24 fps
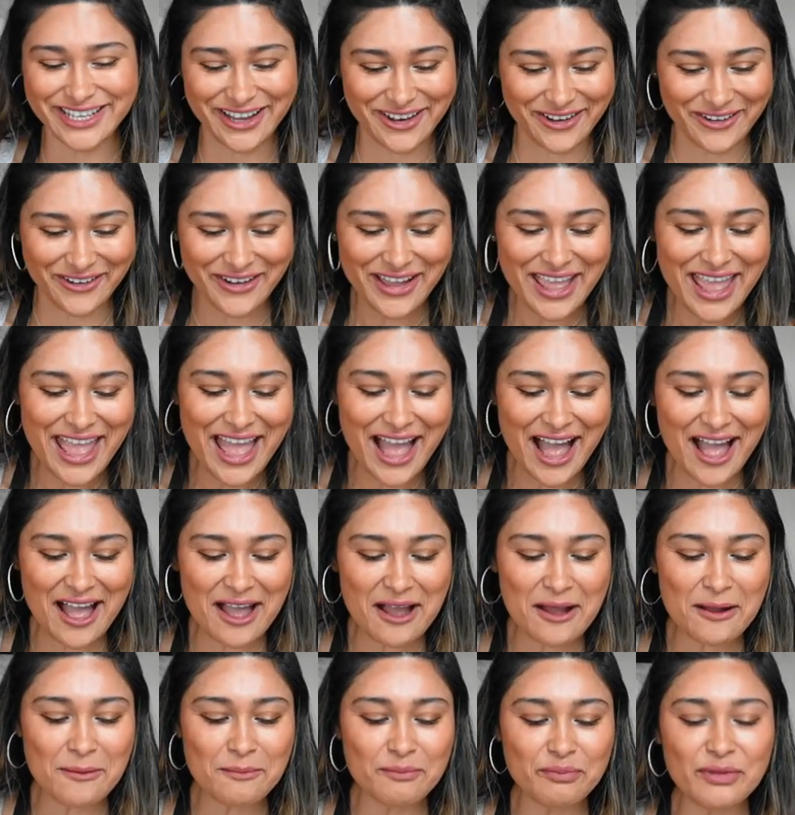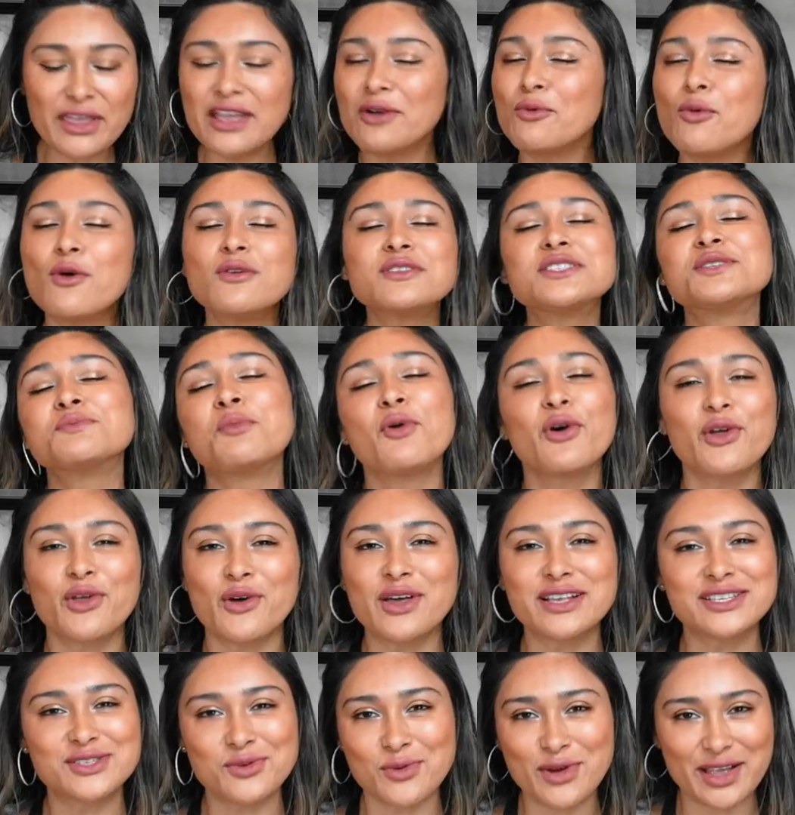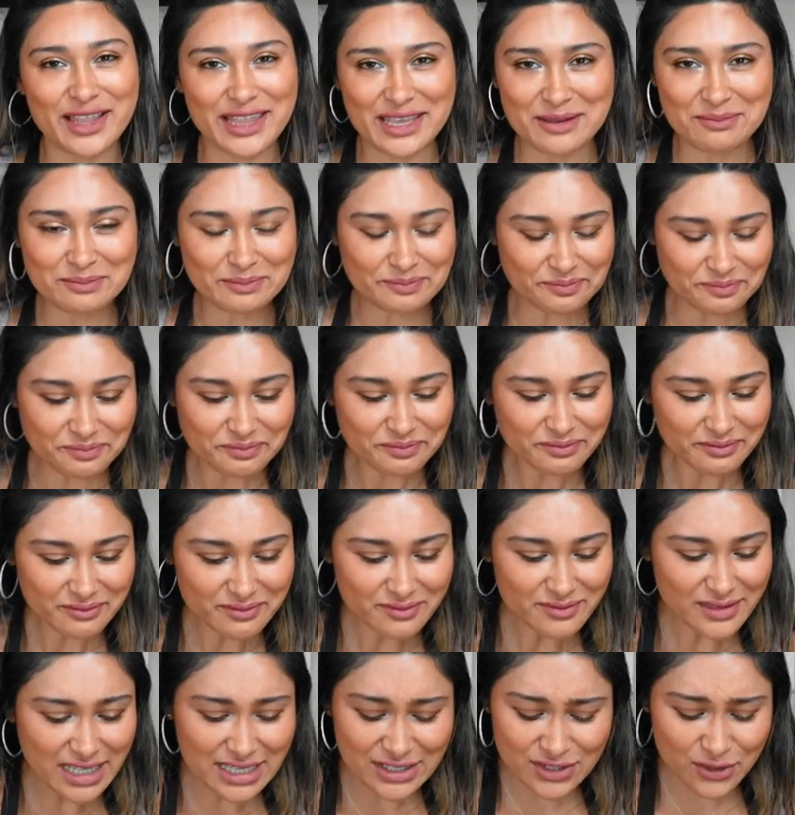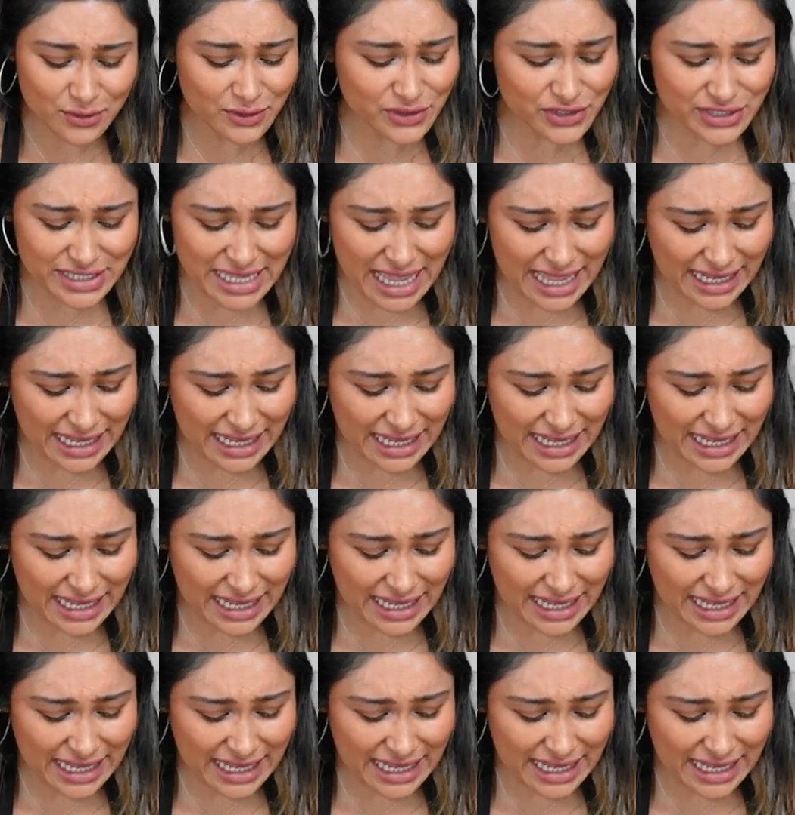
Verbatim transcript: so um, it won't spoil as quickly. So just